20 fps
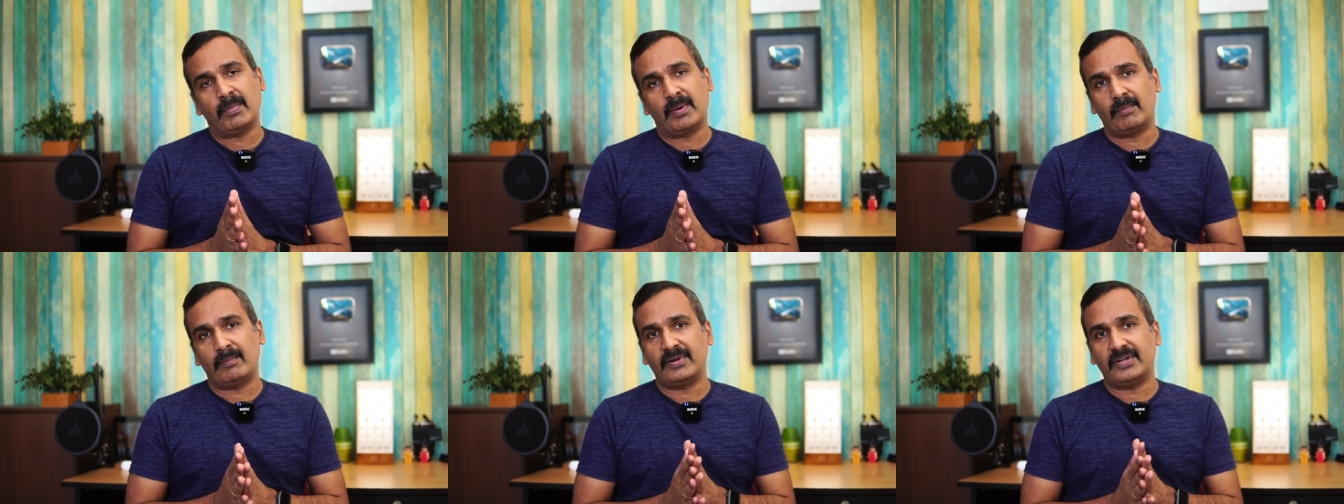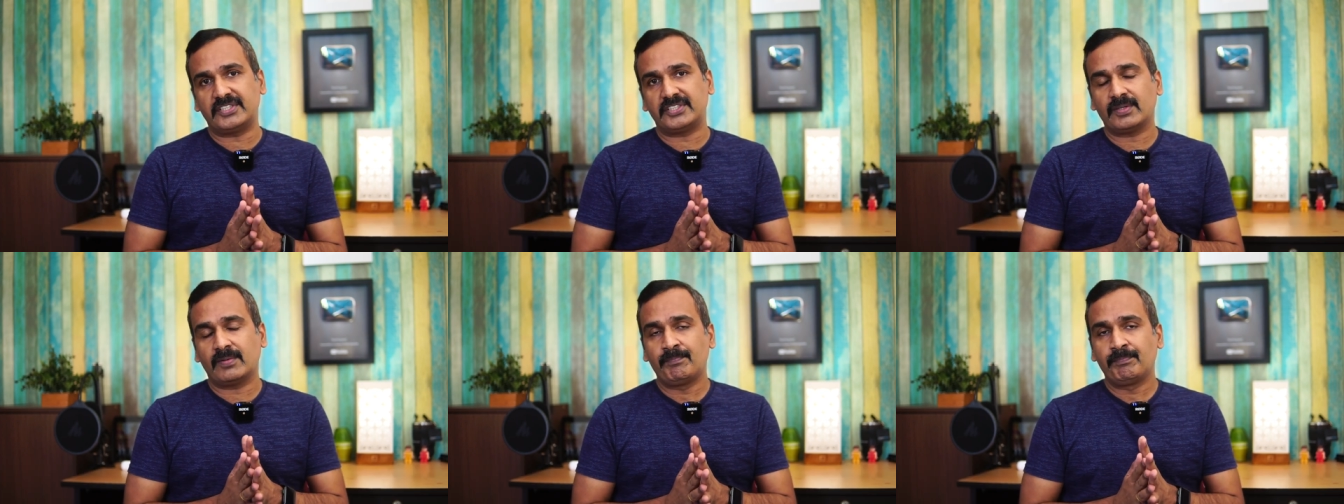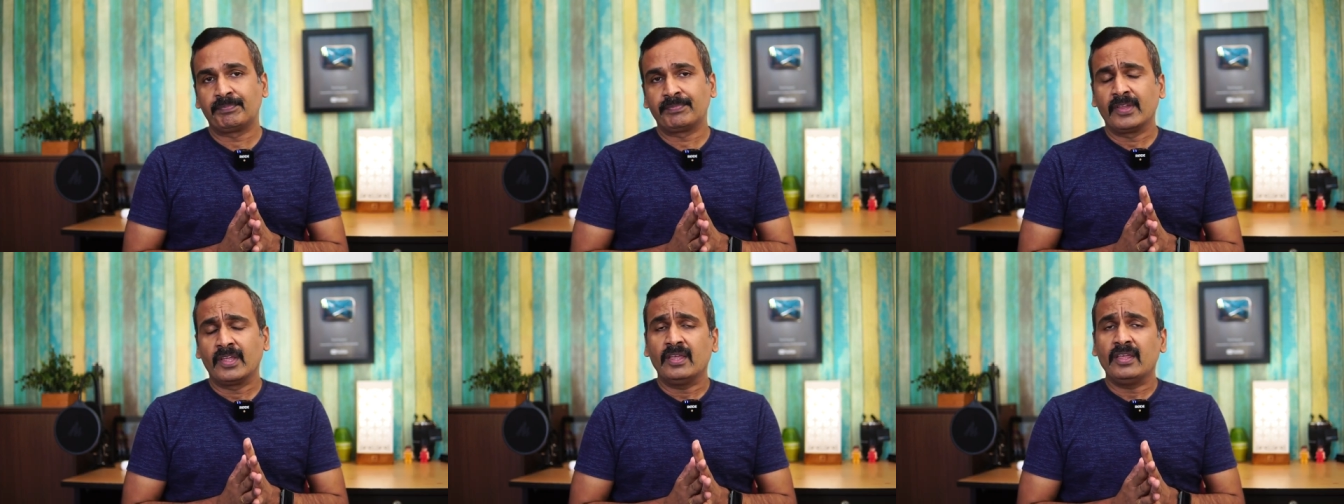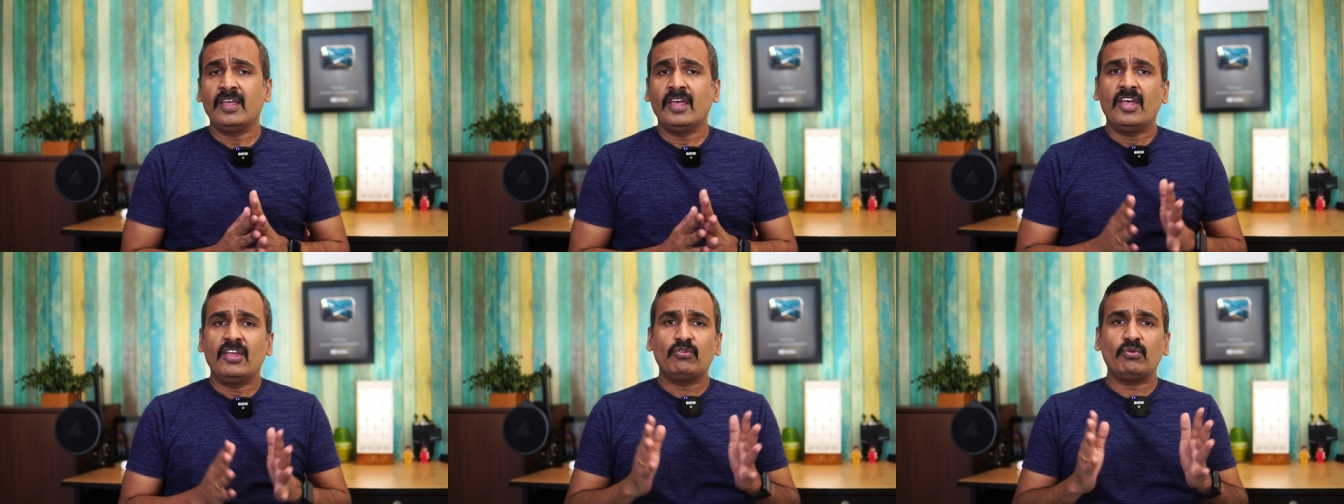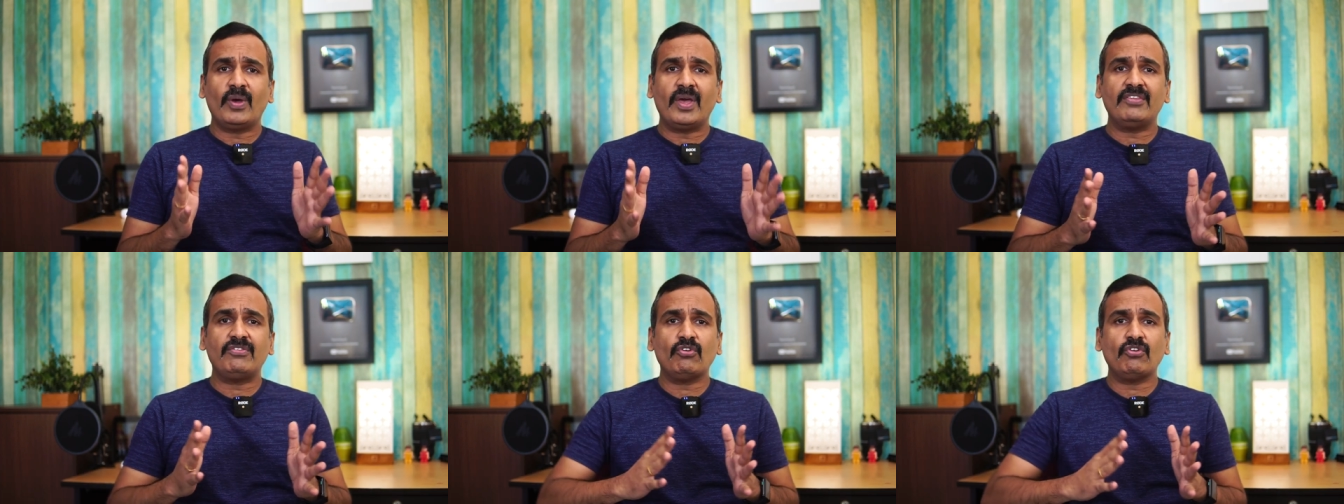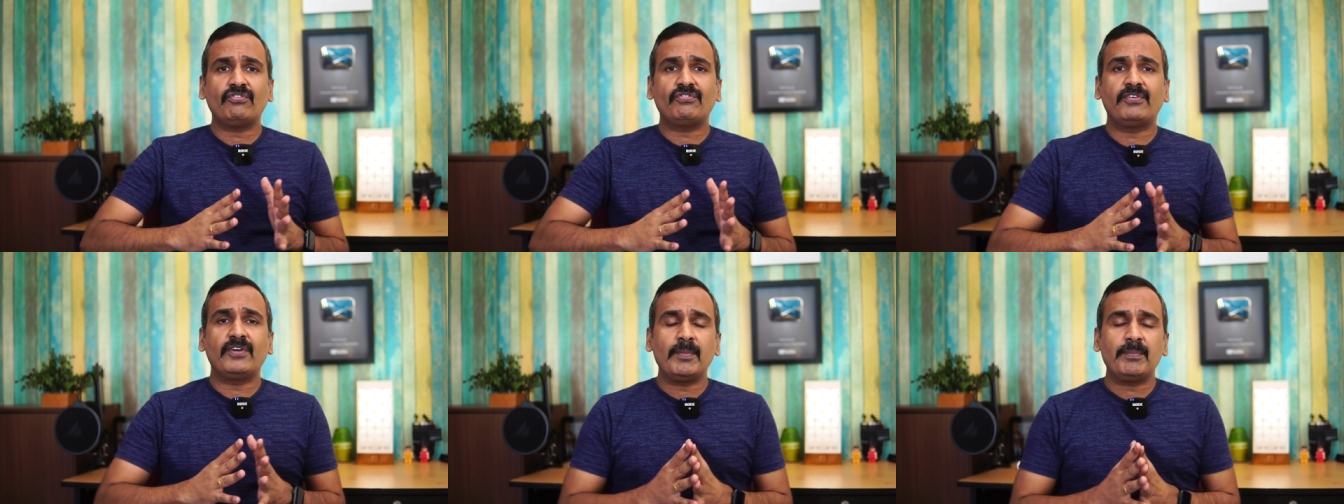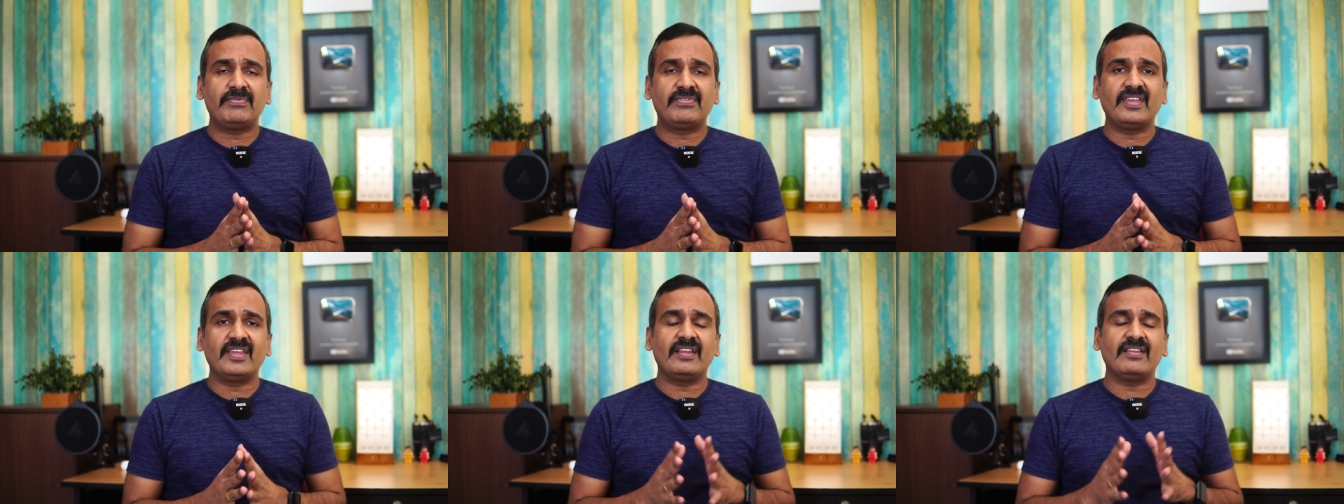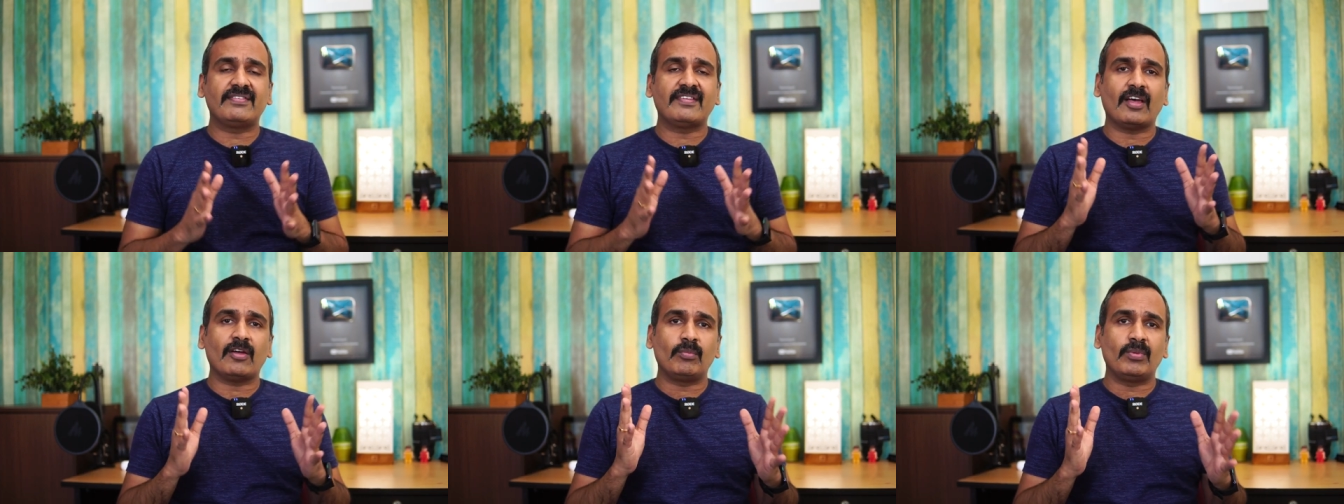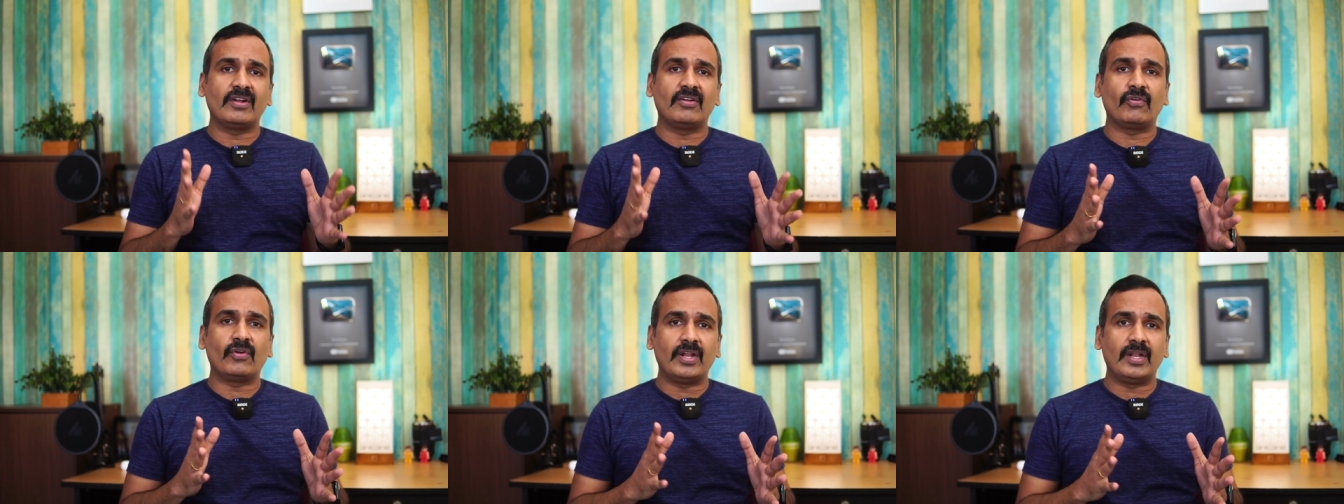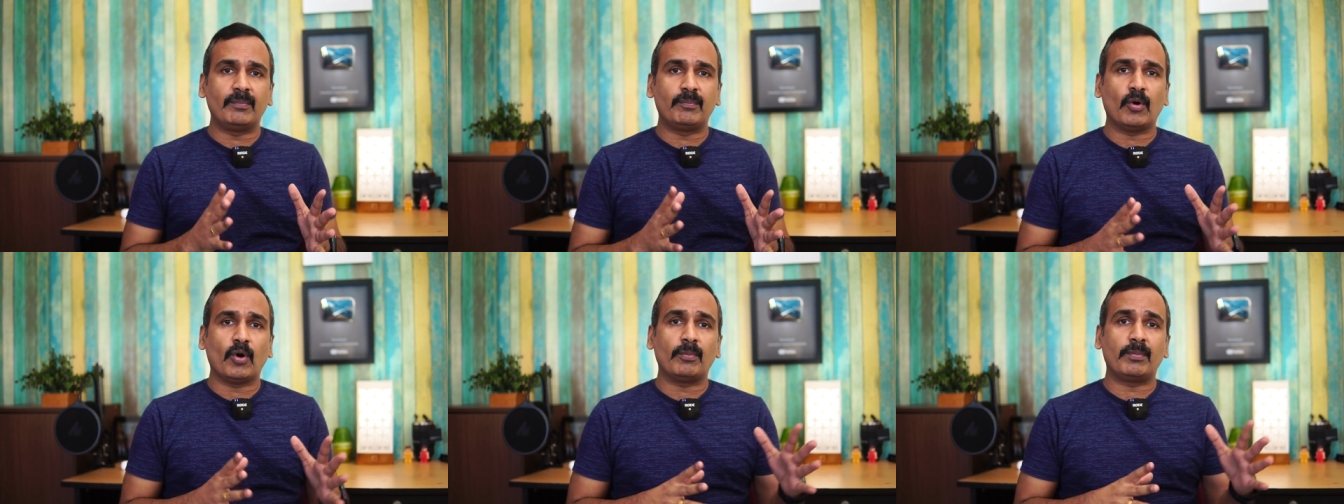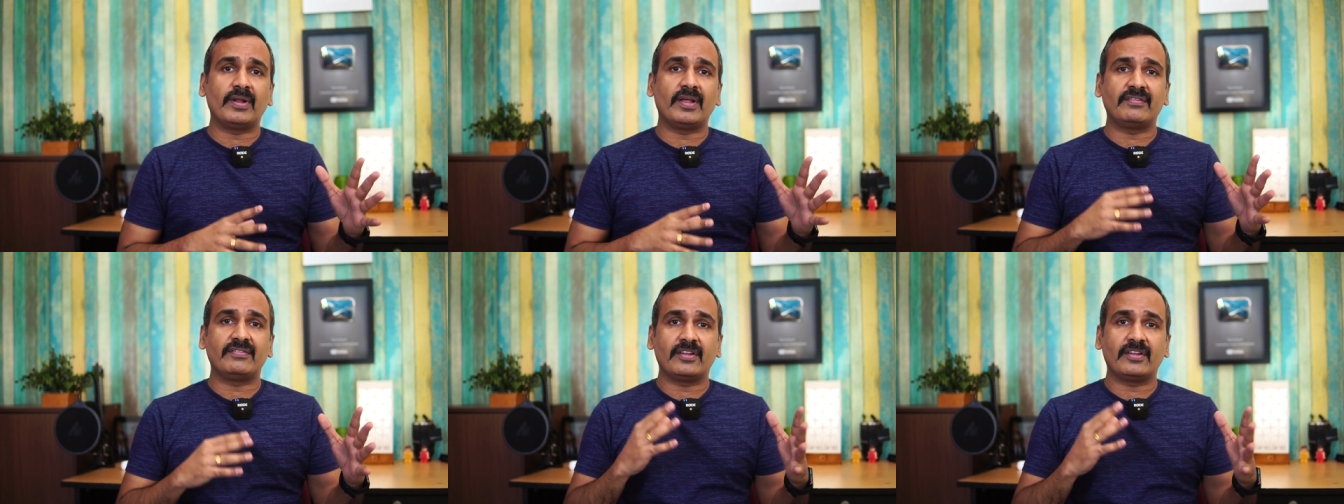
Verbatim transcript: publish. So Asus Flip series have been really popular.